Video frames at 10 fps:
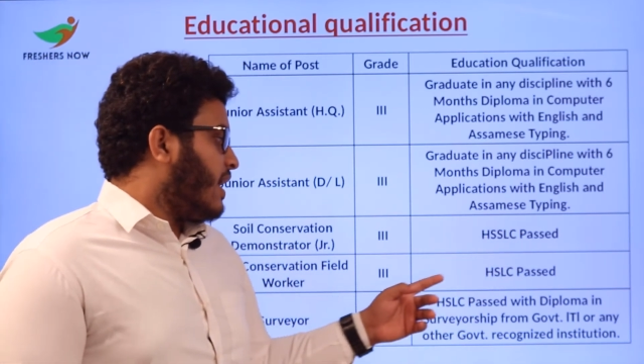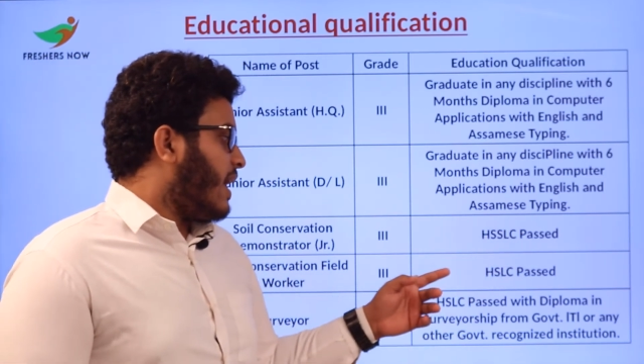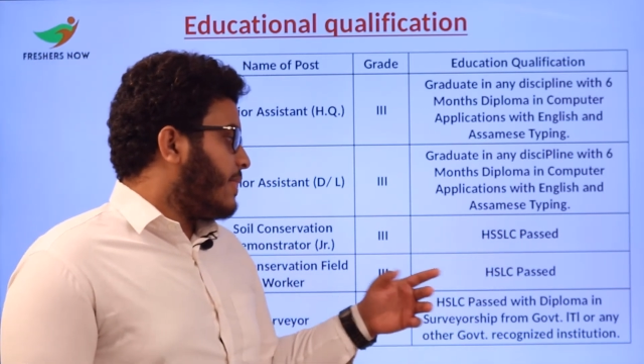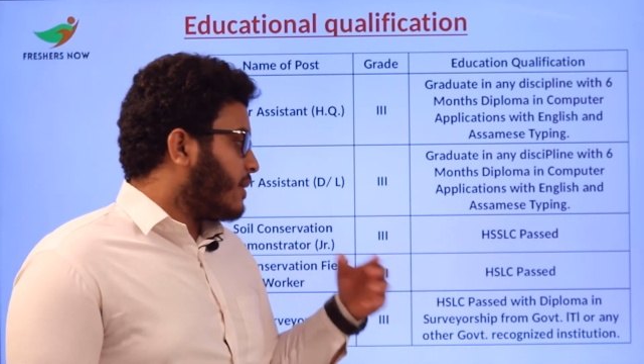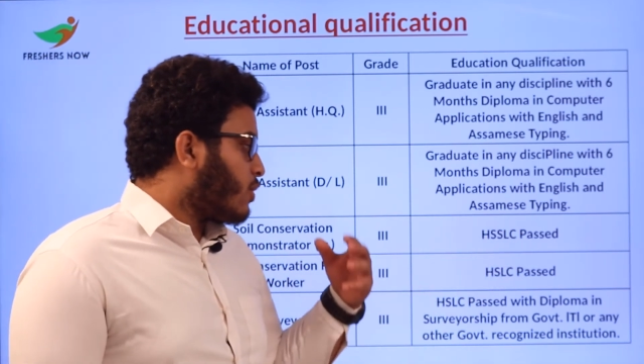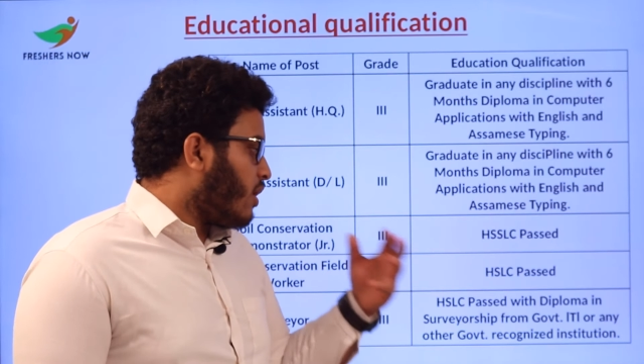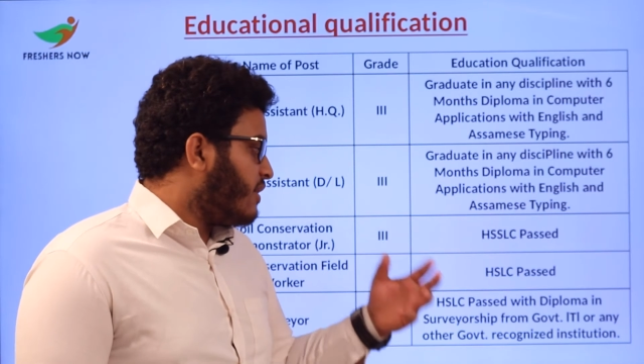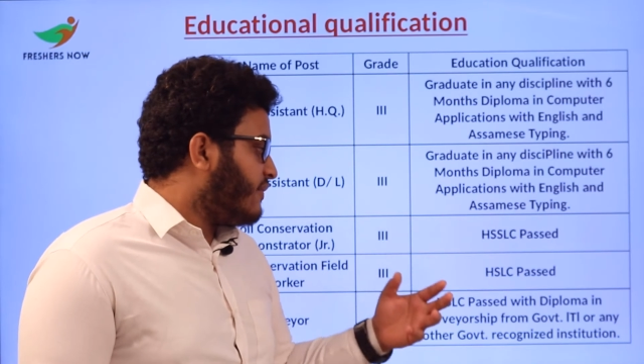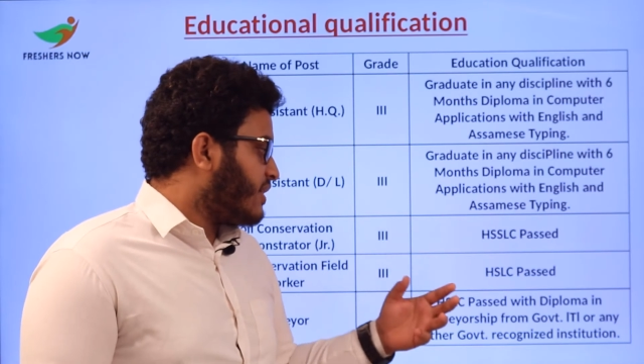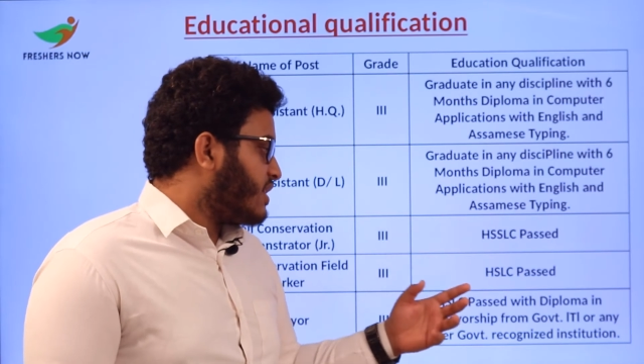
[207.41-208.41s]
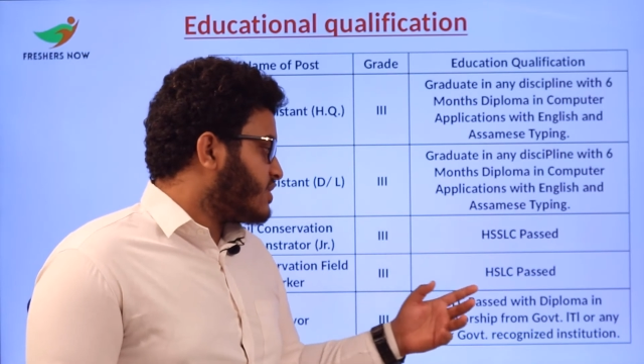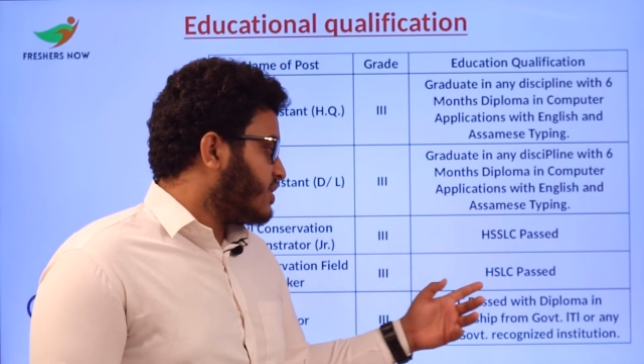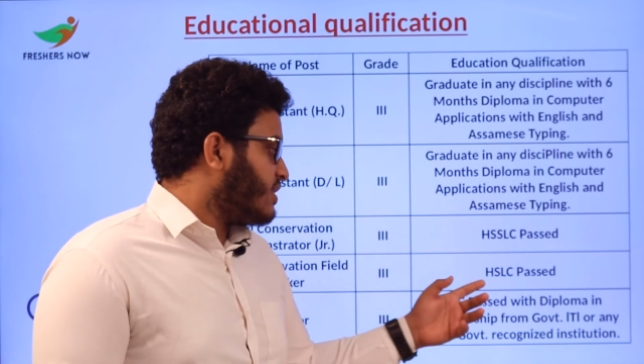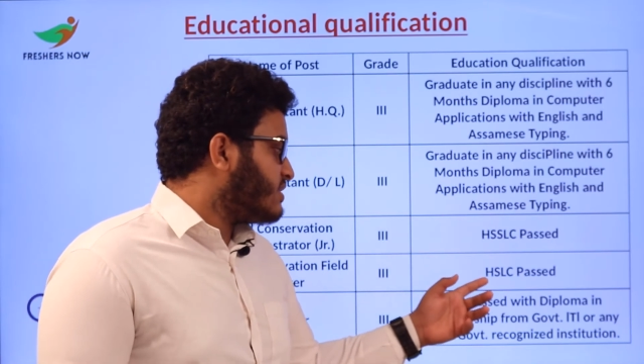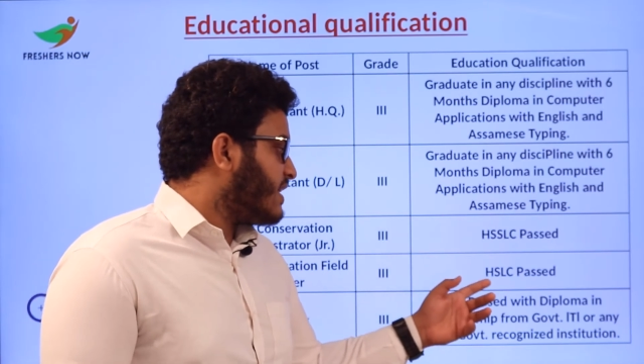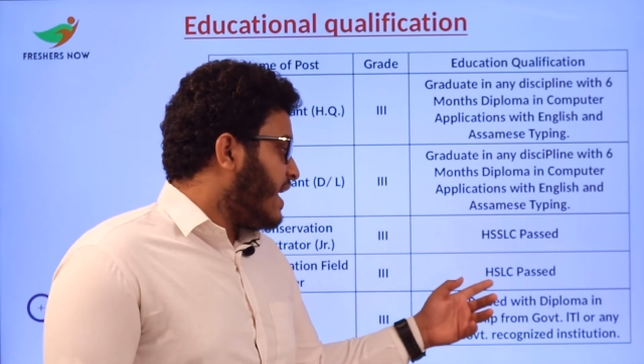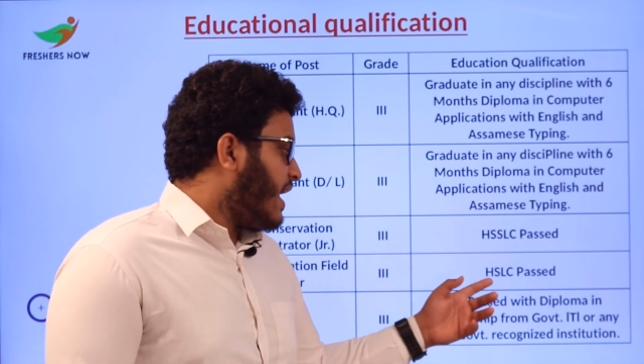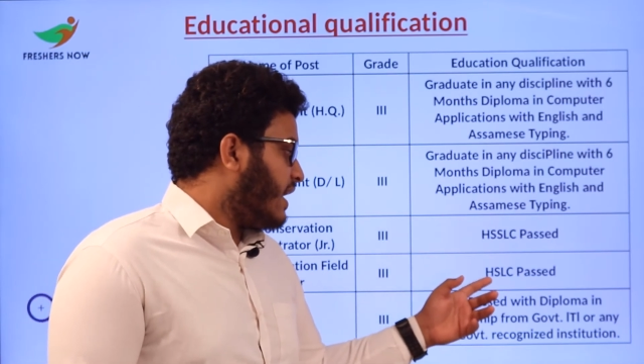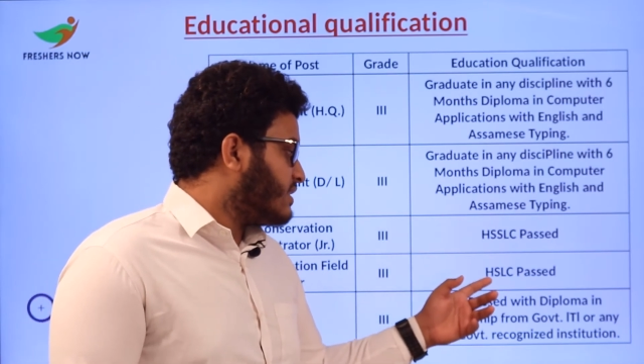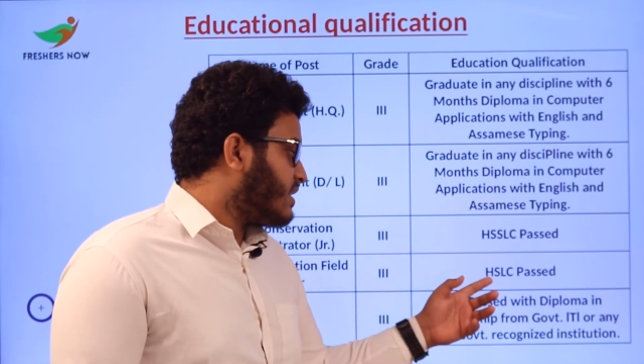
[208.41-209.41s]
and the qualification is
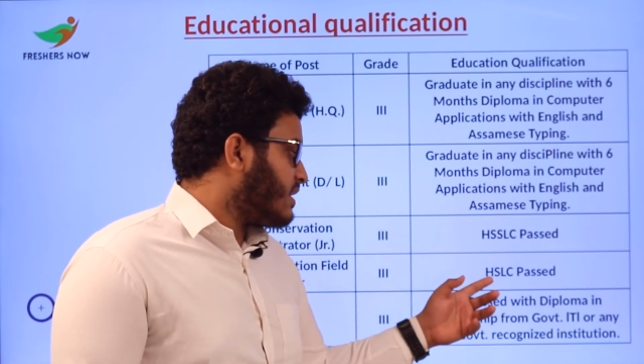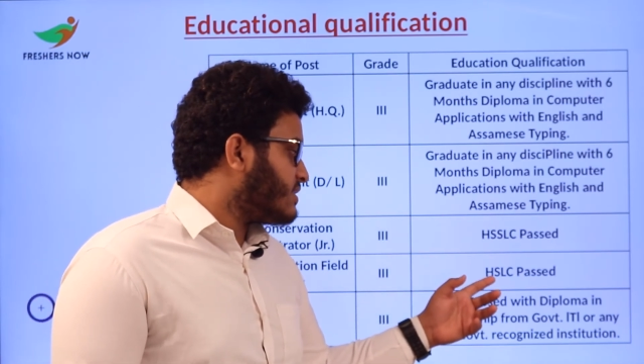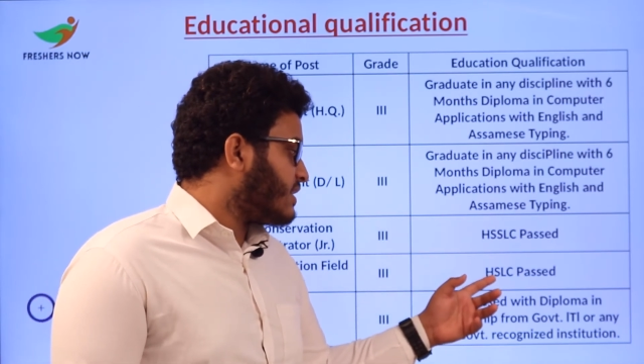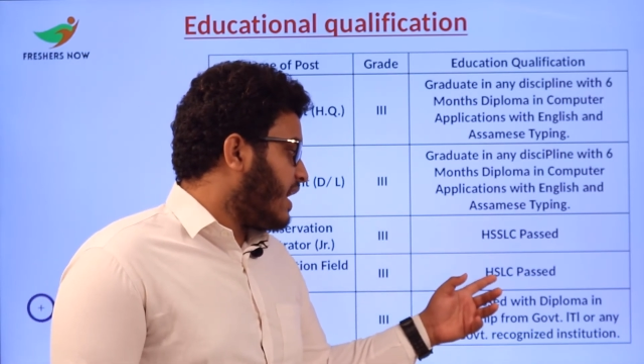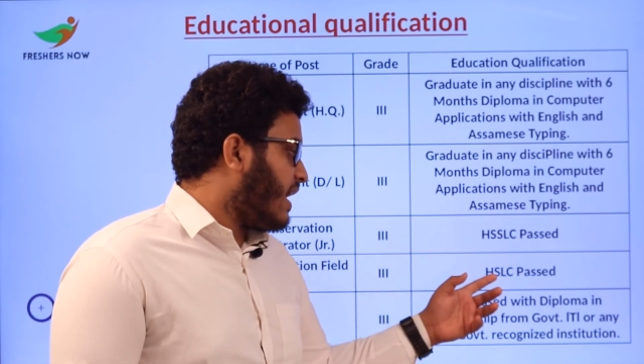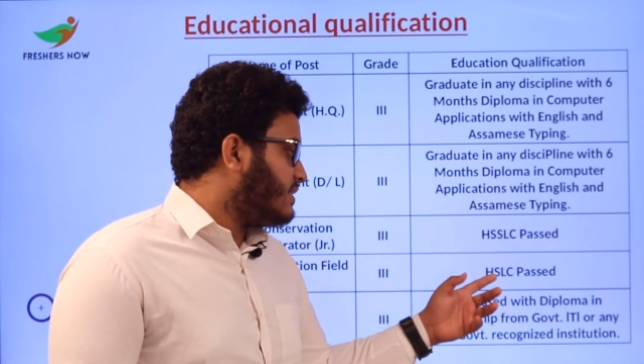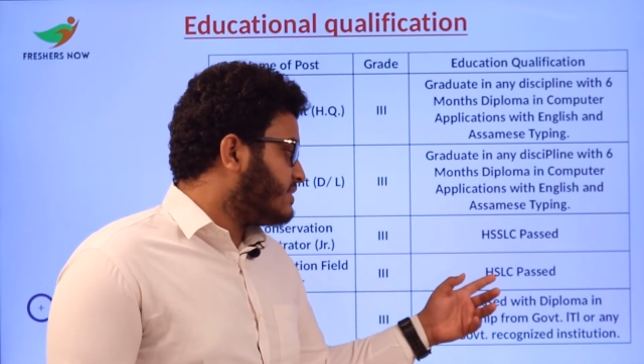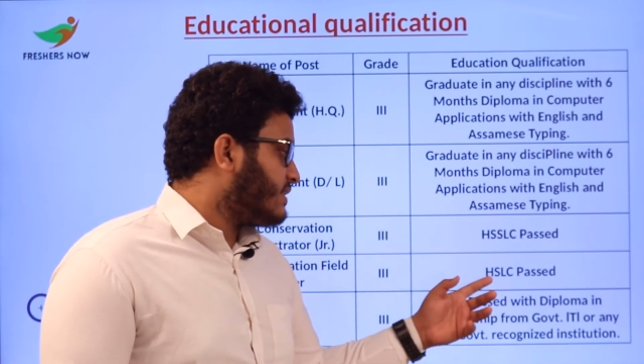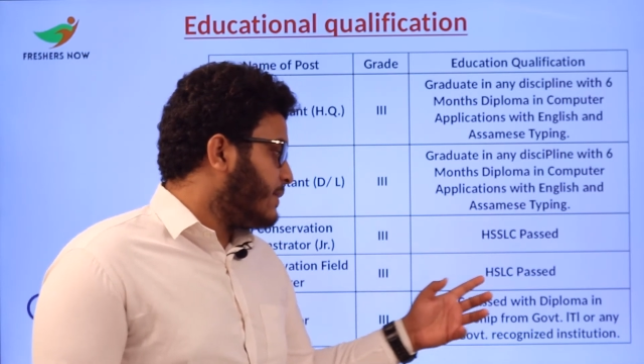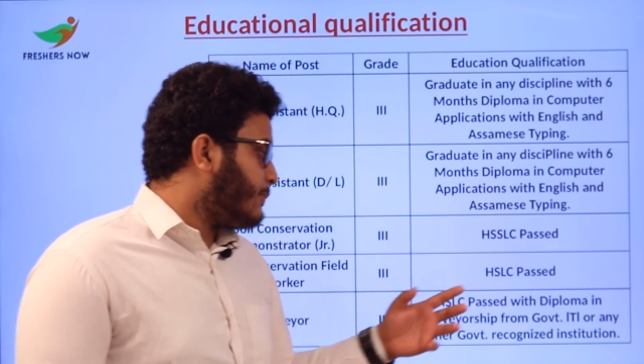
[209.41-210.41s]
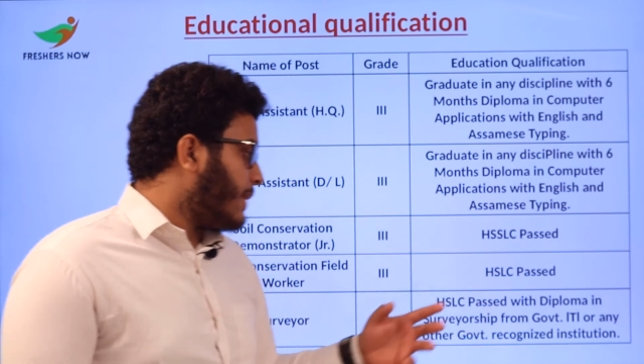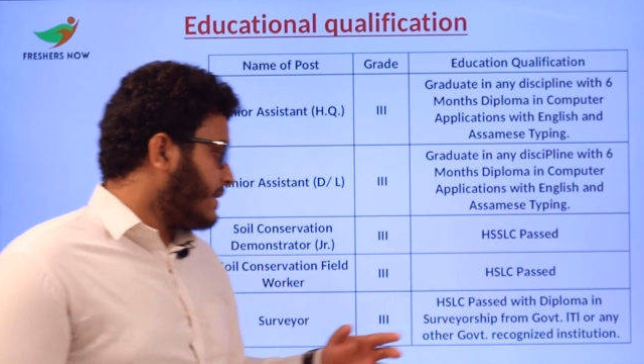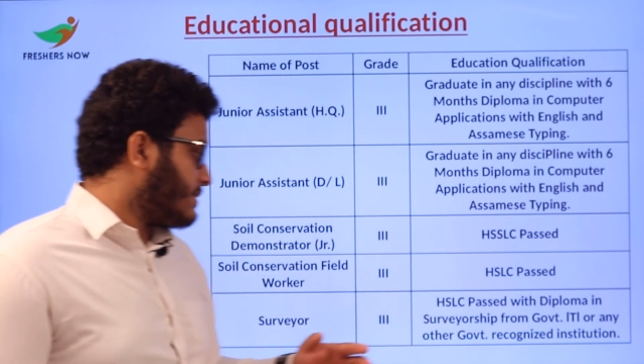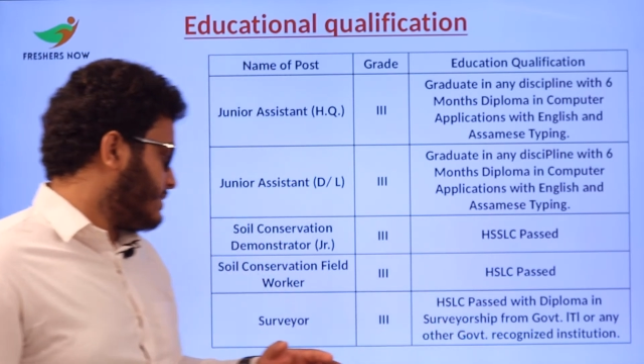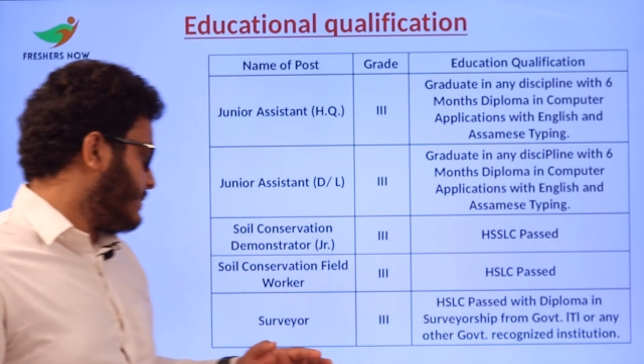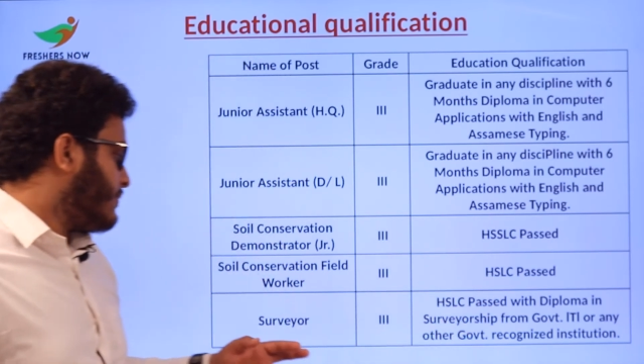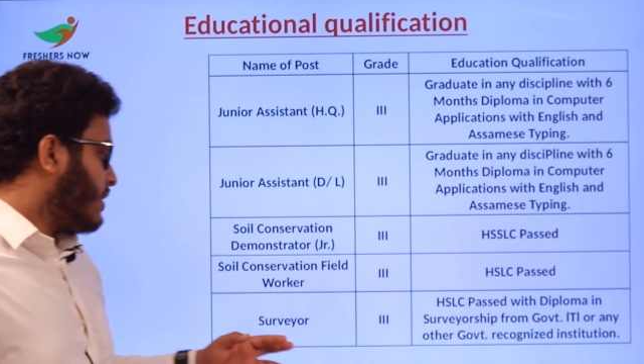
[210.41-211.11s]
H S L C passed.